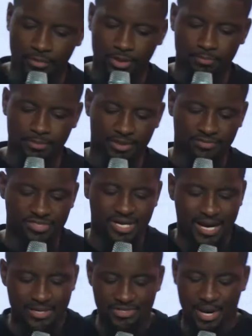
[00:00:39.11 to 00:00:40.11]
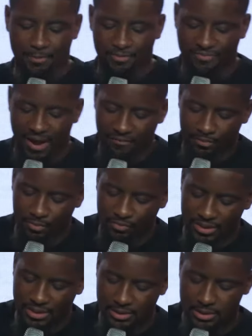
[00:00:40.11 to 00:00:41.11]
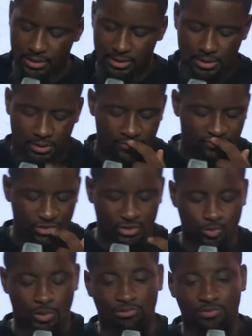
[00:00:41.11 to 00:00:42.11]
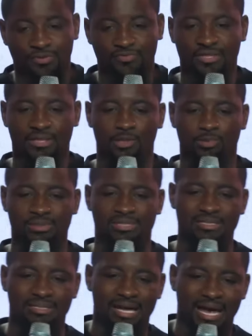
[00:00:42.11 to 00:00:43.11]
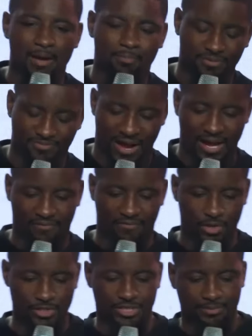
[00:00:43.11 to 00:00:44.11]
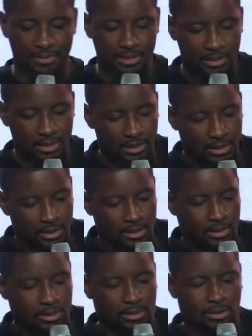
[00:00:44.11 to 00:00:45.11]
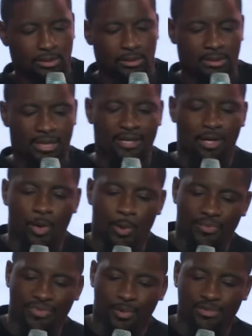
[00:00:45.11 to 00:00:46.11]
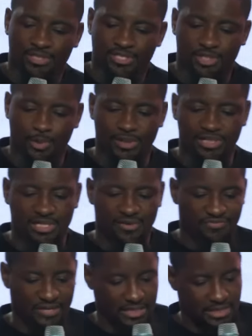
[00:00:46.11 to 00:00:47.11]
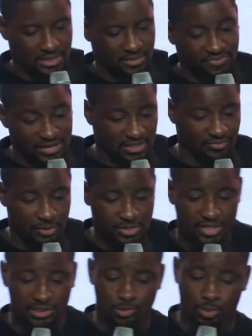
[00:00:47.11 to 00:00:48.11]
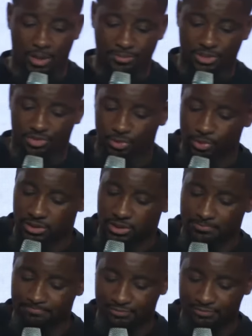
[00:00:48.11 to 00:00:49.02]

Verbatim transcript: The book of John, chapter 5. I'm going to read verses 1 through 15. Here's what it says in the Amplified Version. Later on, there was a Jewish feast, a festival, and Jesus went up to Jerusalem.